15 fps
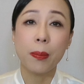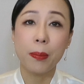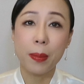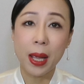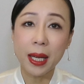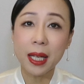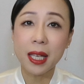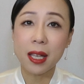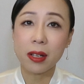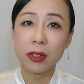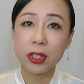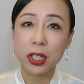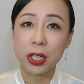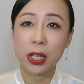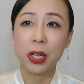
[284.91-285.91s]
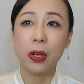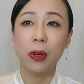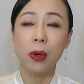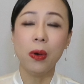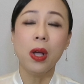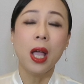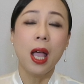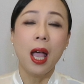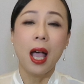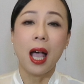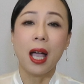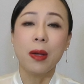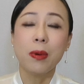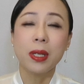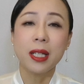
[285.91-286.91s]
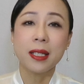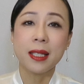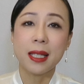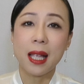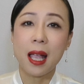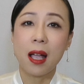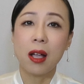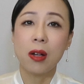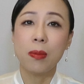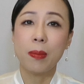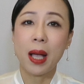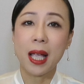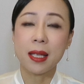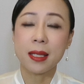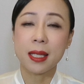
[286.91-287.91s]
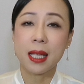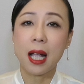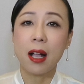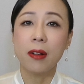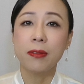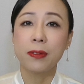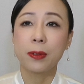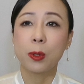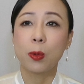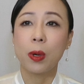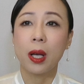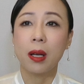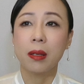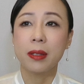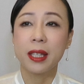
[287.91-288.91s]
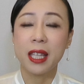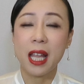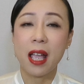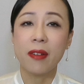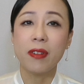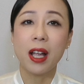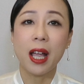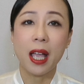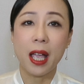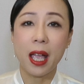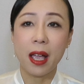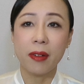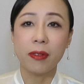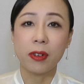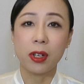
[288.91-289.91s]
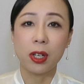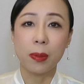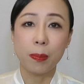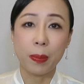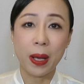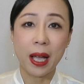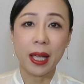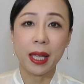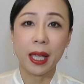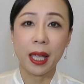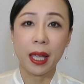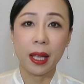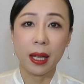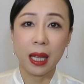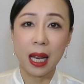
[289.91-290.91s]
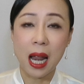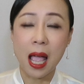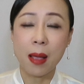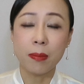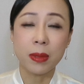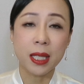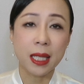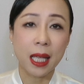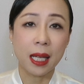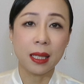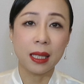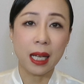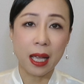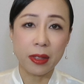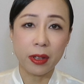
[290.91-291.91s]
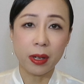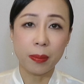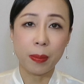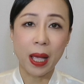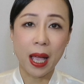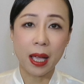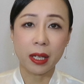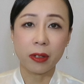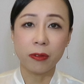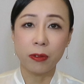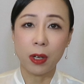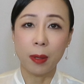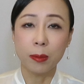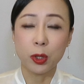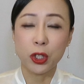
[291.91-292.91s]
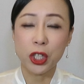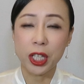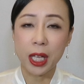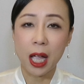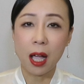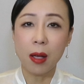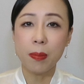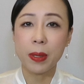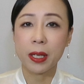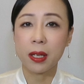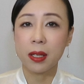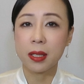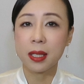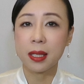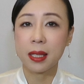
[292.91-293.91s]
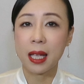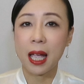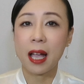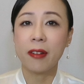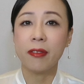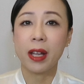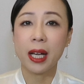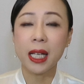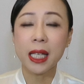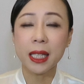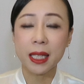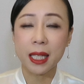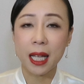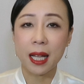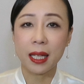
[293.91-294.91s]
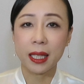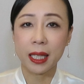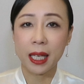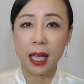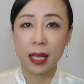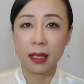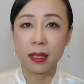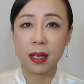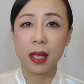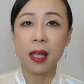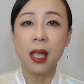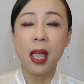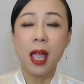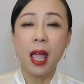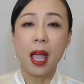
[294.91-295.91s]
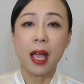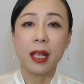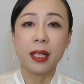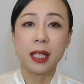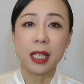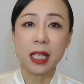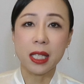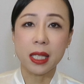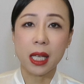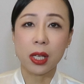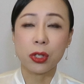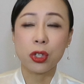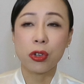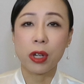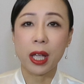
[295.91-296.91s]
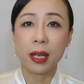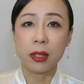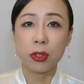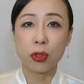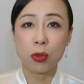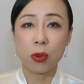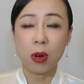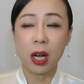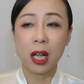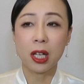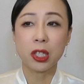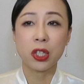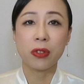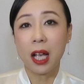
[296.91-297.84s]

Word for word: Many years ago, I would style myself well. never ever buy a lambskin leather bag from Chanel because they are very delicate and easy to get a scratch.